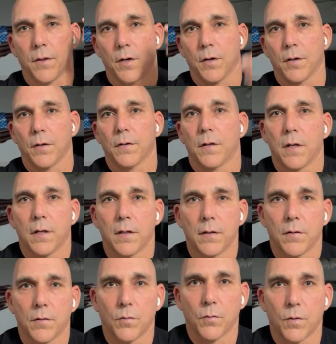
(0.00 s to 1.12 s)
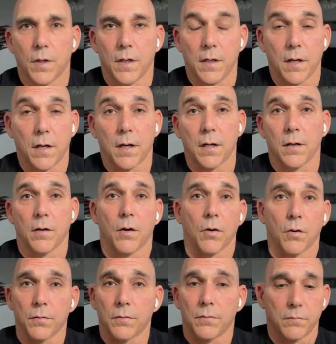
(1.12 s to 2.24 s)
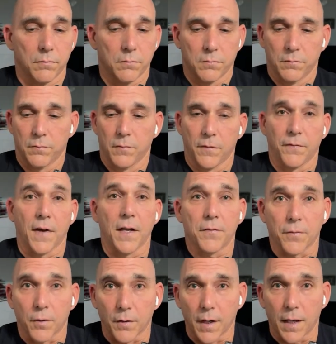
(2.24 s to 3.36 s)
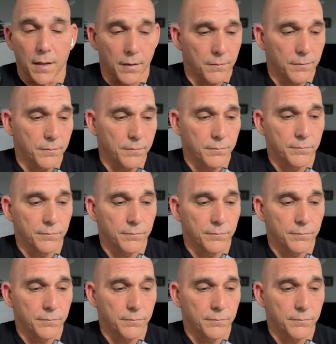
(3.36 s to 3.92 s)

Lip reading: Third one, old faithful right here.